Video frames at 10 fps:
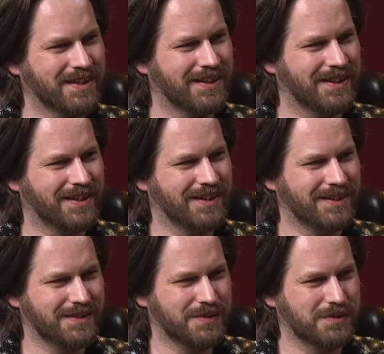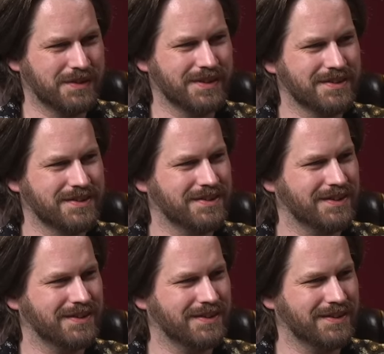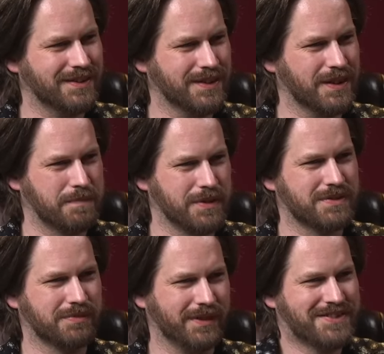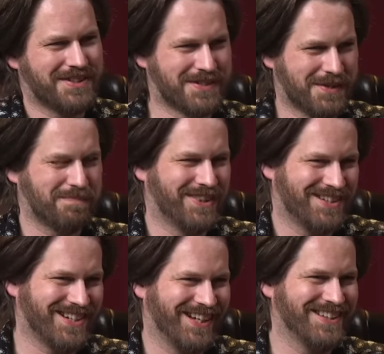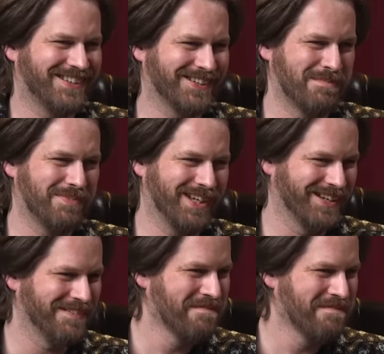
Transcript: uh, who is uh, in an abusive relationship with the giant talking plant.